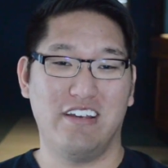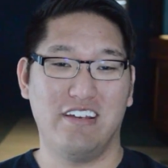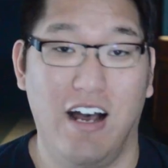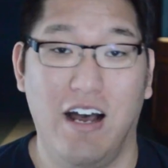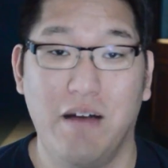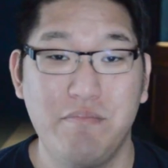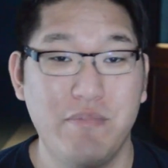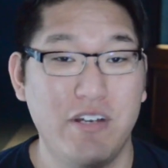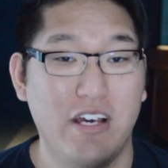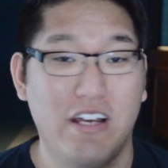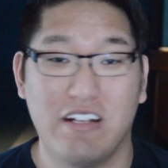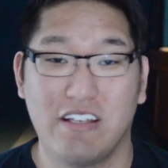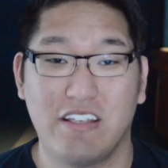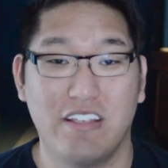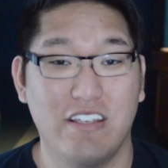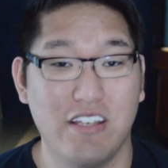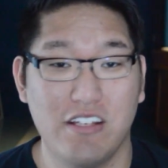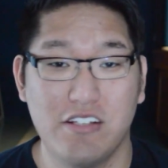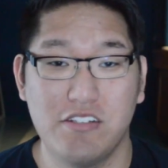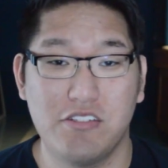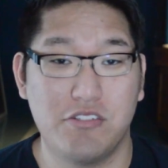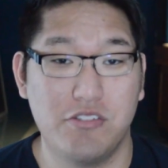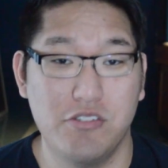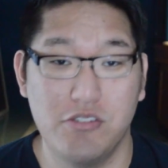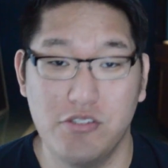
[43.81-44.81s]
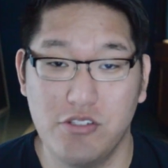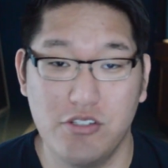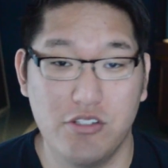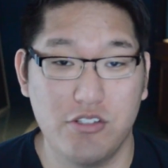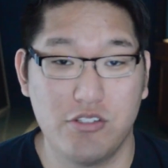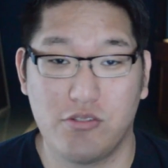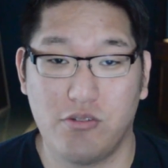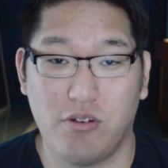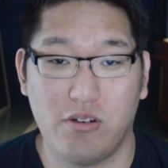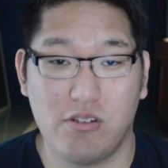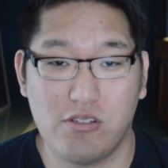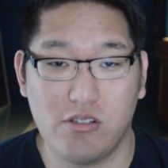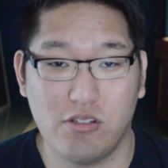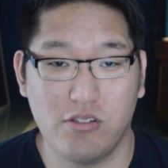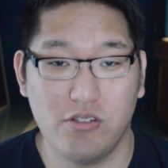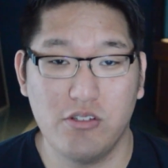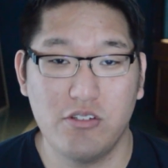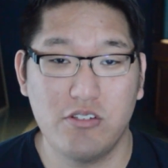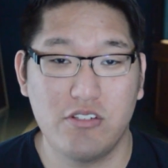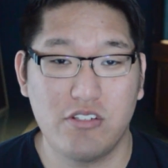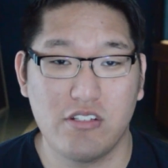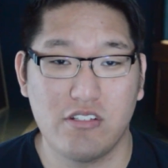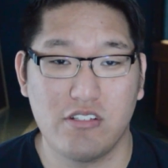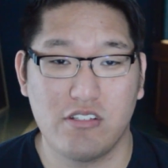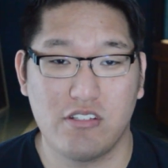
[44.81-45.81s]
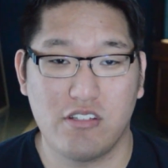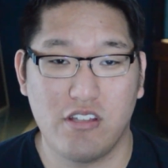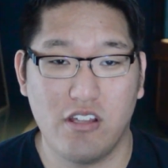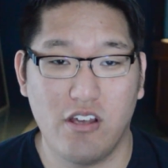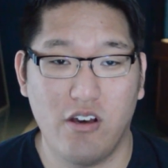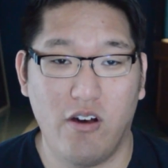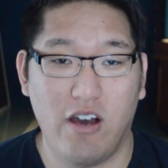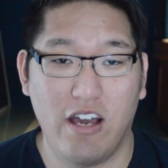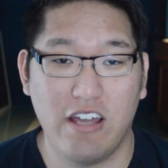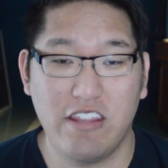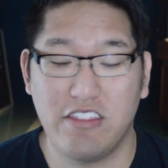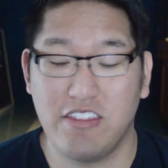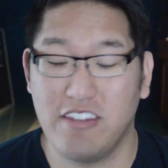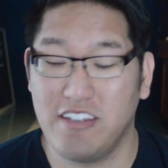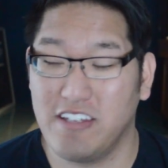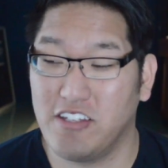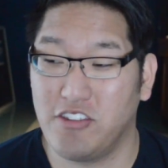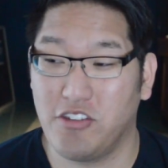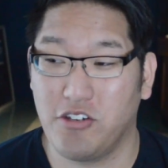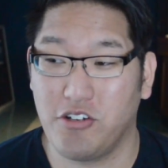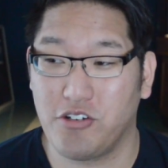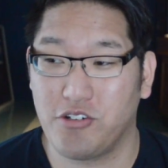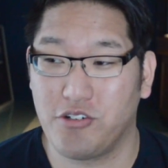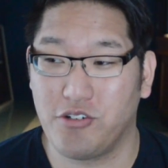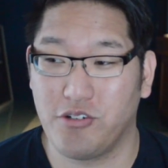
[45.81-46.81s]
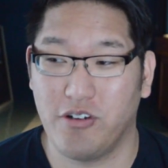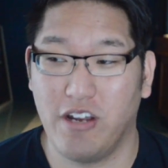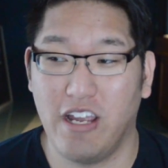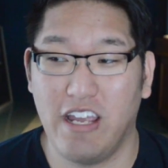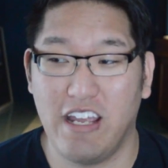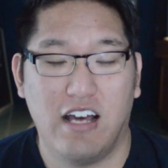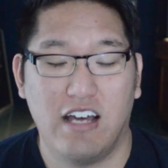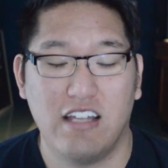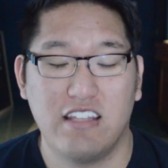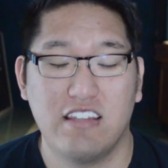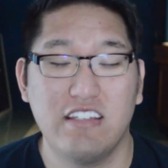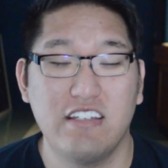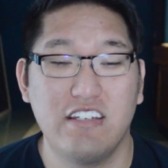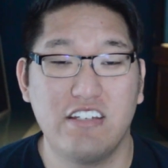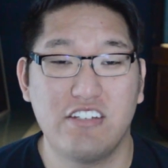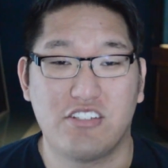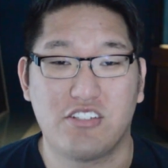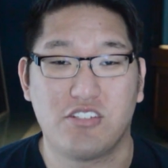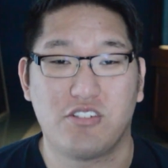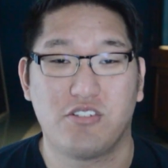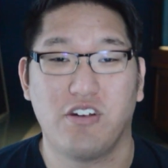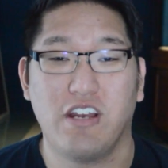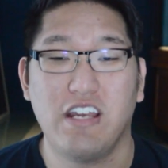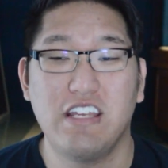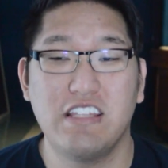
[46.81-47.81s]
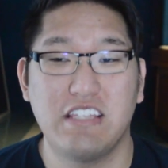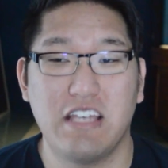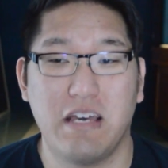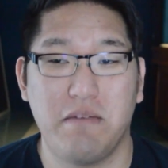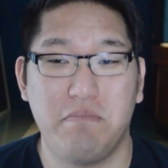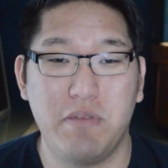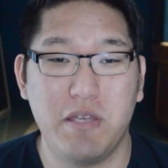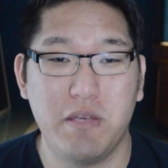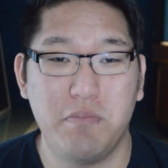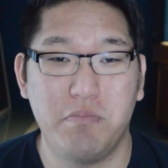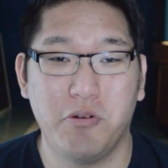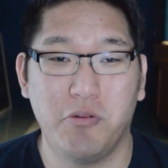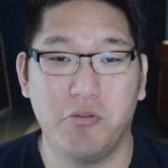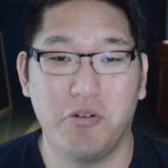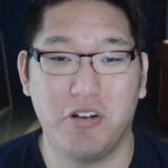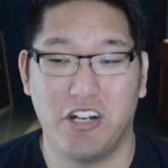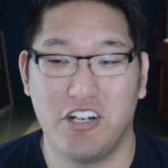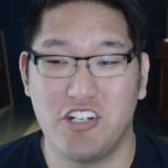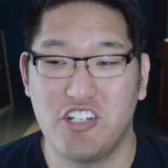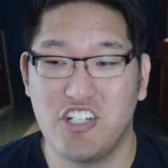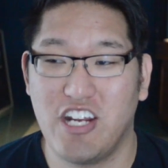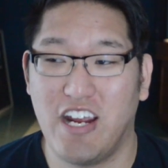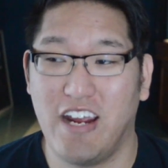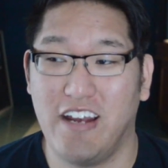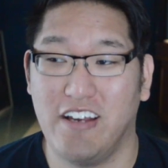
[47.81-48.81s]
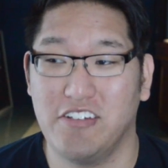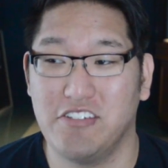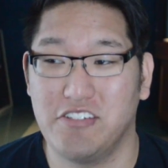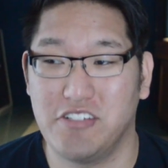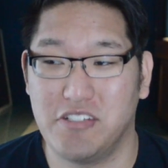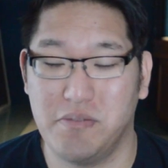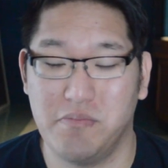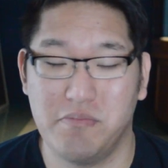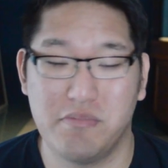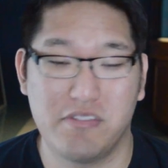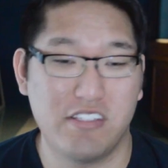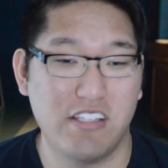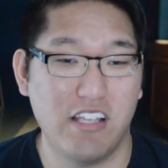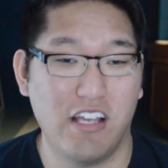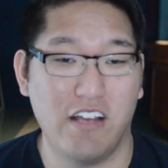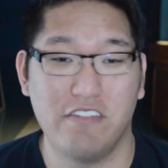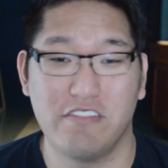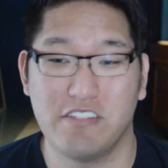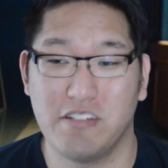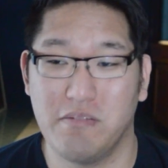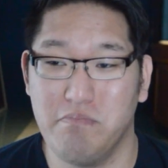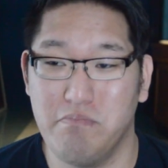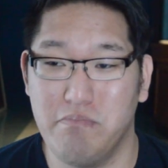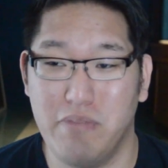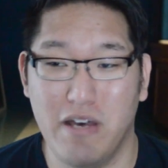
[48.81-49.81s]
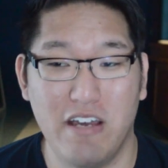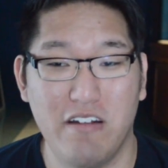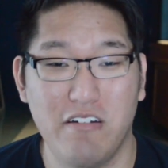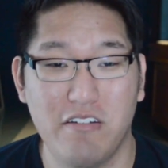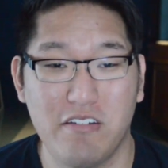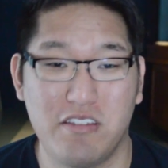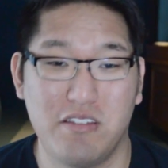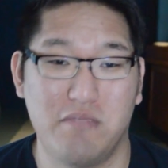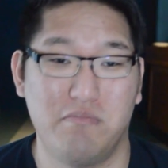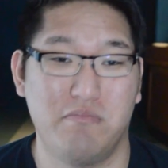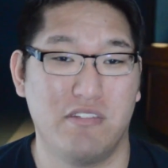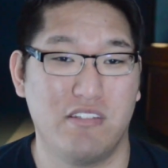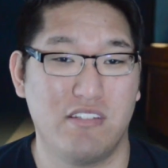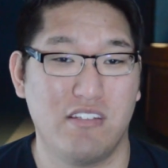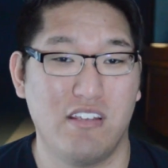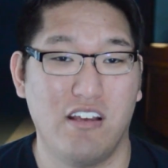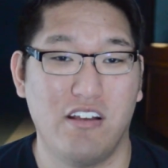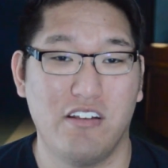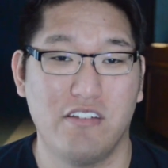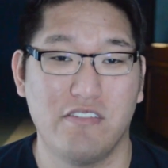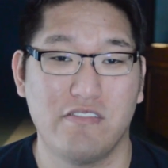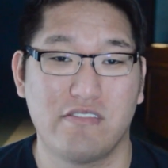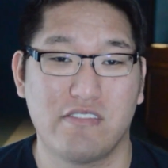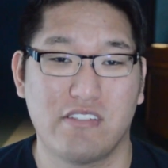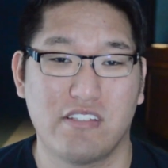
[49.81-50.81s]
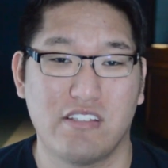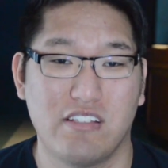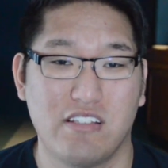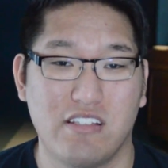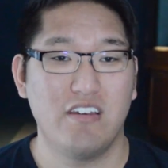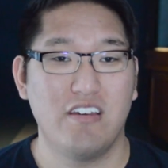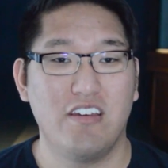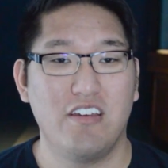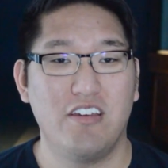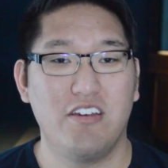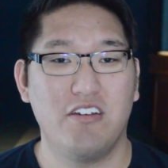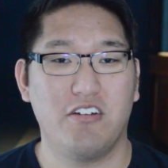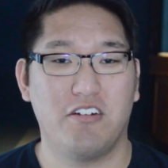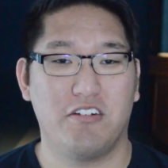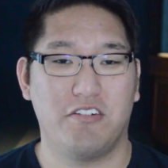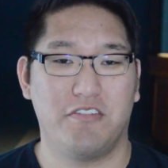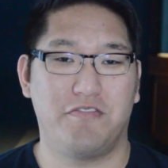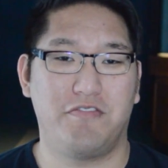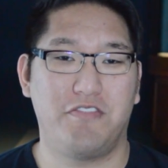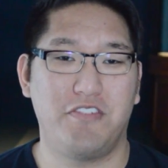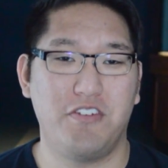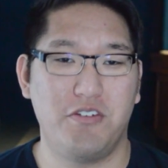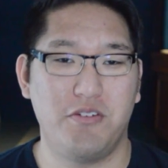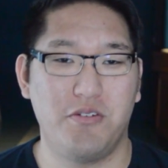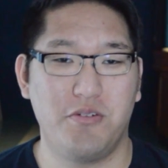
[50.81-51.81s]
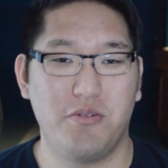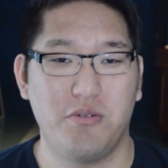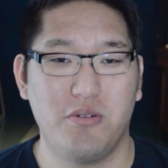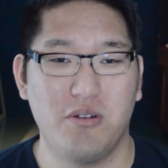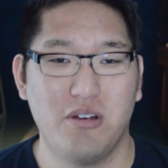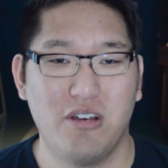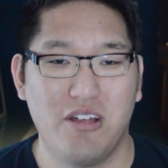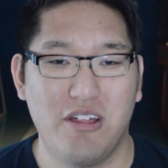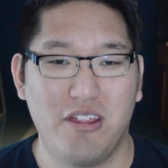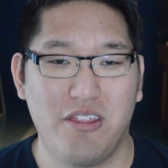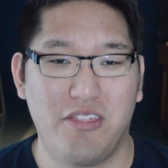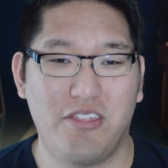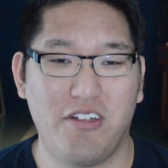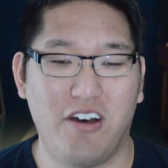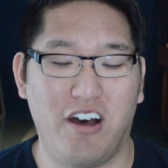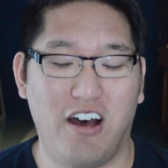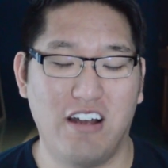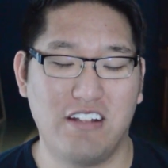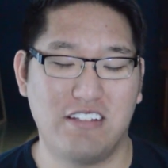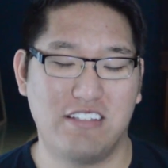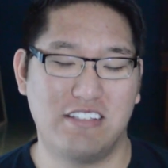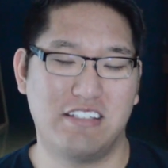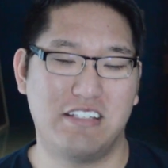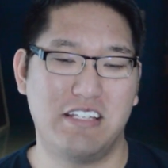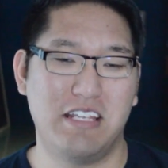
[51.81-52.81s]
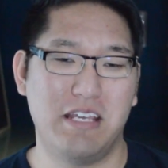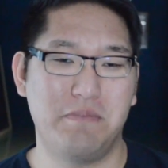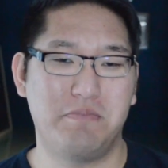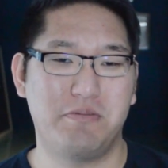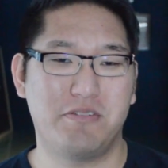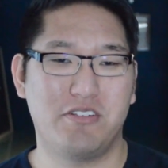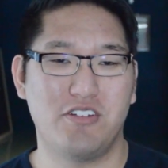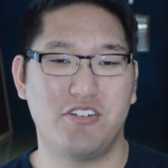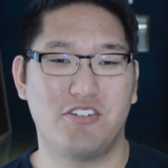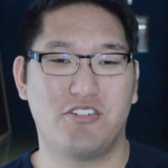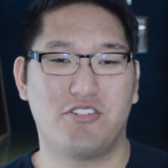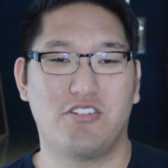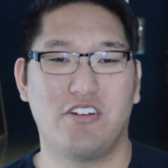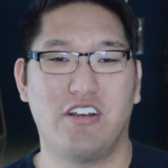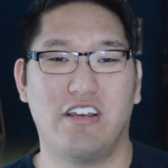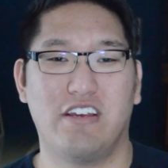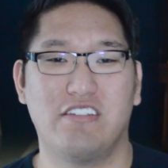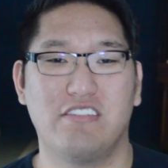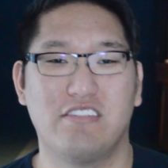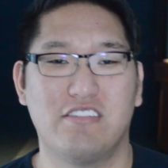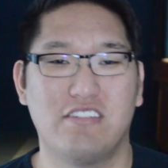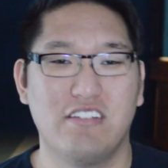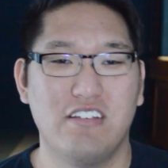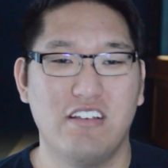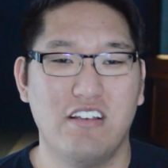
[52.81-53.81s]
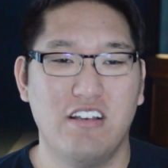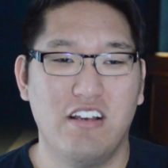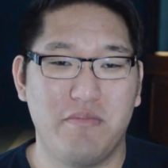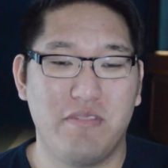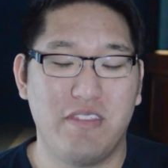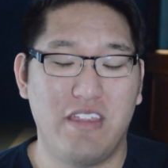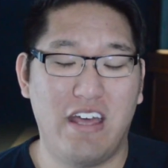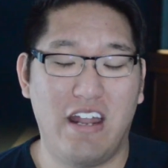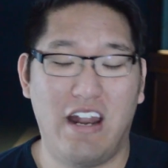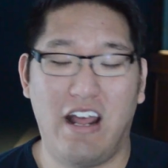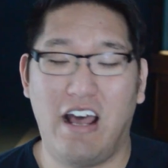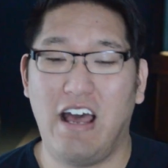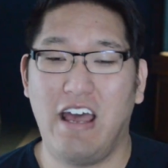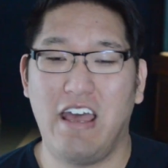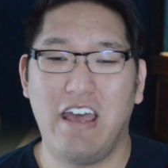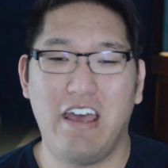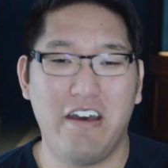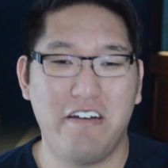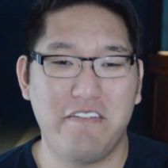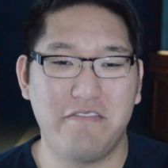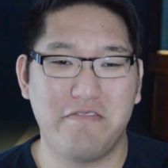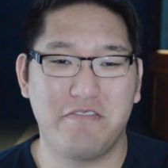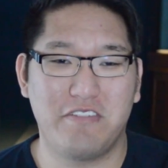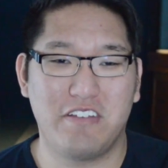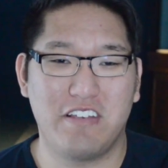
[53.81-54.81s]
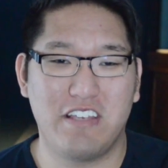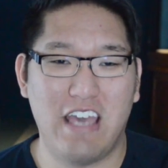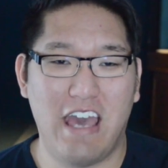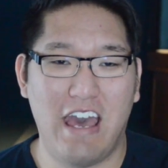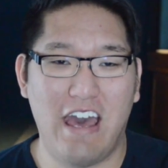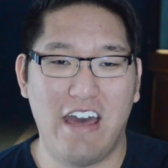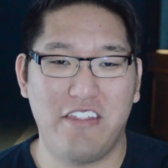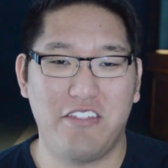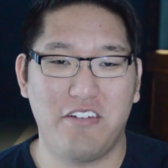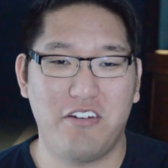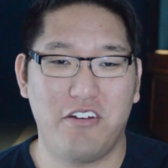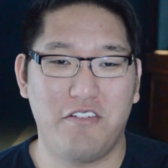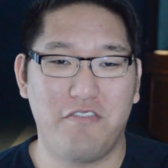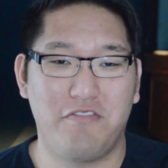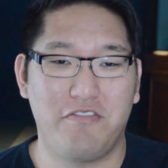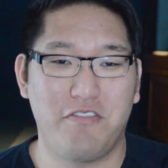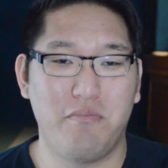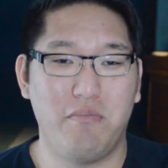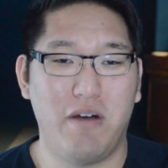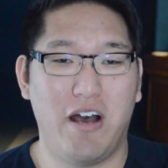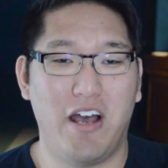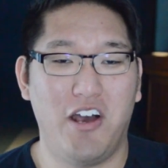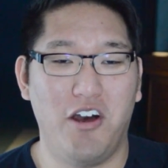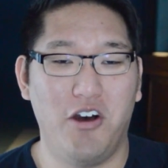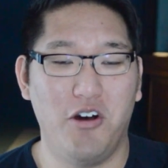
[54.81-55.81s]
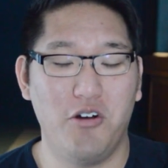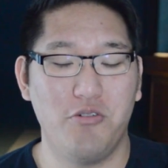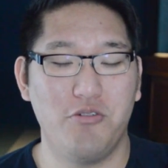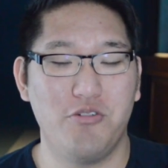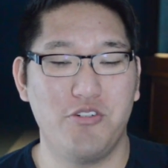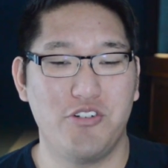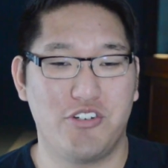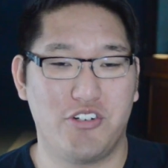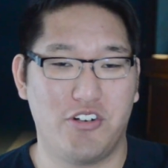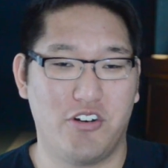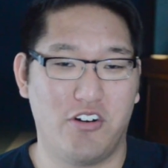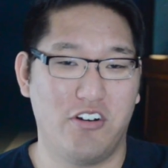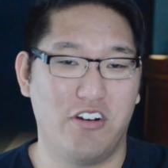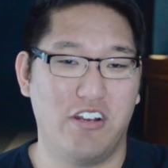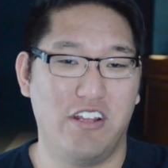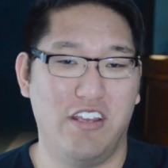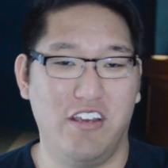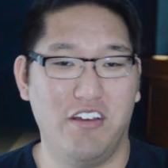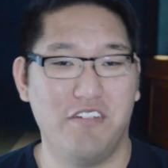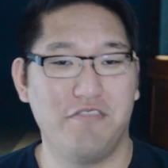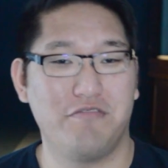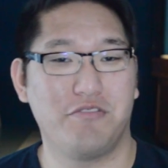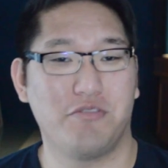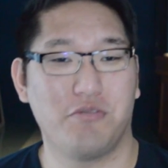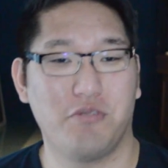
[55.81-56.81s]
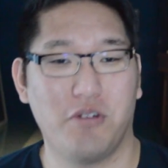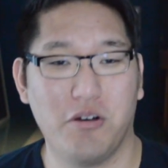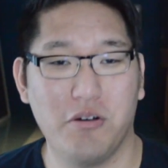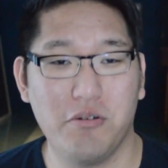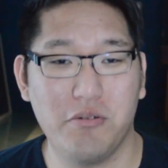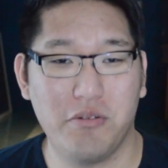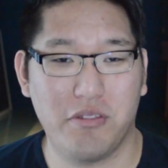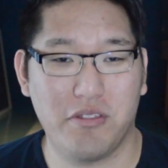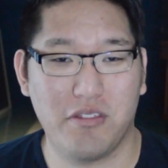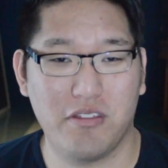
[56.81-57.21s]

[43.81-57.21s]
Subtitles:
I'm not against New Year's resolutions though. I think they're great. I think it's great that people want to challenge themselves and better themselves. Here are a few thoughts, tips, and tricks that I have gathered from my own journey of growth.